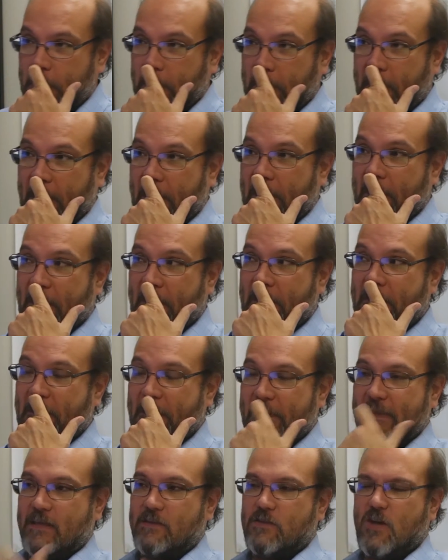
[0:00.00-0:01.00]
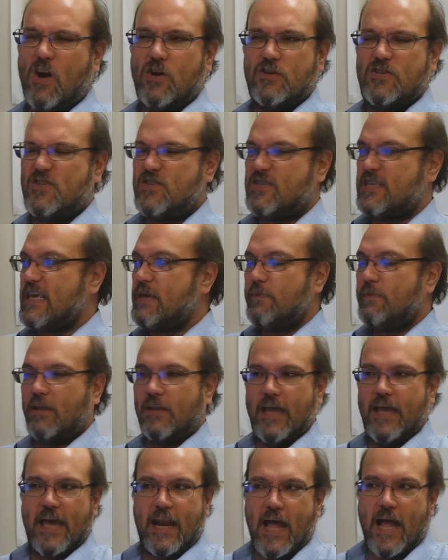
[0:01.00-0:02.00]
You know, and those few things are
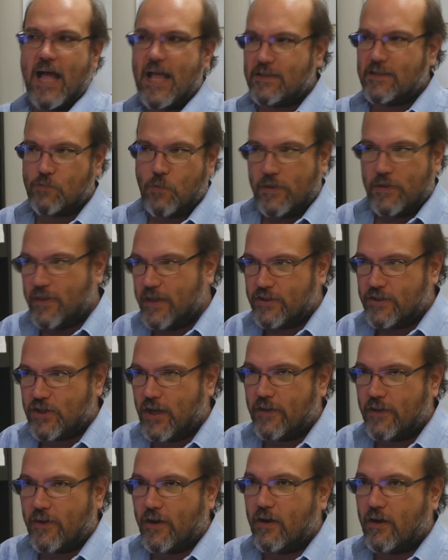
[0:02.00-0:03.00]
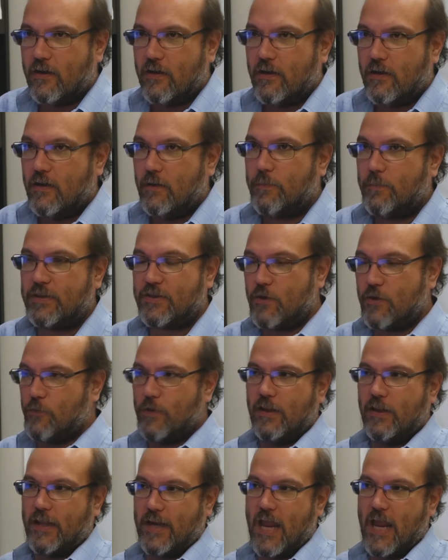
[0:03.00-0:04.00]
seemingly at odds with each other, but they're
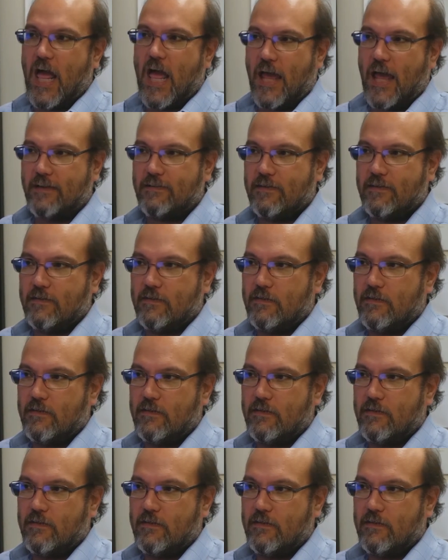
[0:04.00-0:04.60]
really not.